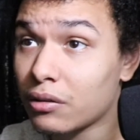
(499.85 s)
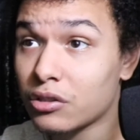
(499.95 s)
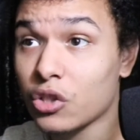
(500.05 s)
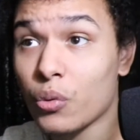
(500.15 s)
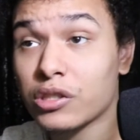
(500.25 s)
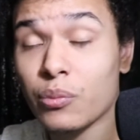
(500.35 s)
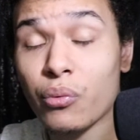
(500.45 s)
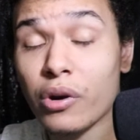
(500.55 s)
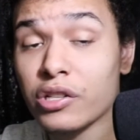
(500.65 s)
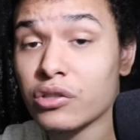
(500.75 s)
it's always some
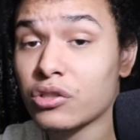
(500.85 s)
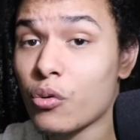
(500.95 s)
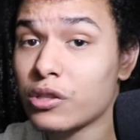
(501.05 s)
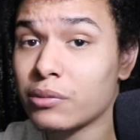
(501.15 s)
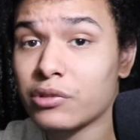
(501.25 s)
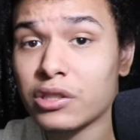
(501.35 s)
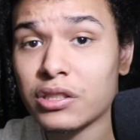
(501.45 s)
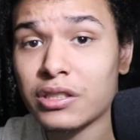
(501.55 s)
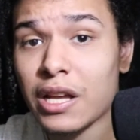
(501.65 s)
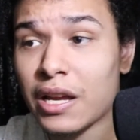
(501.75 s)
pressure, it's always some
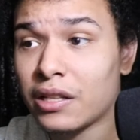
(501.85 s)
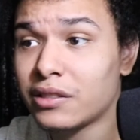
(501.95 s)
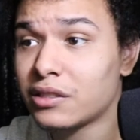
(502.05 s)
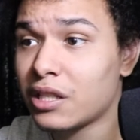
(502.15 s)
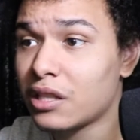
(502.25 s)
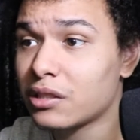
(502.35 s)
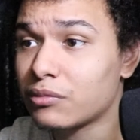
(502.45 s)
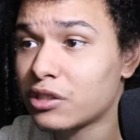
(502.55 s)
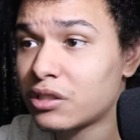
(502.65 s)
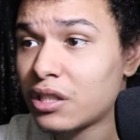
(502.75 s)
stainless things, some
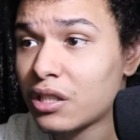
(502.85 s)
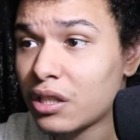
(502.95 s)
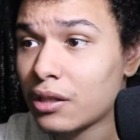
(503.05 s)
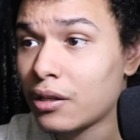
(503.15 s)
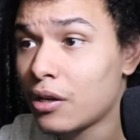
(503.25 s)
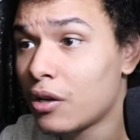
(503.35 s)
sticking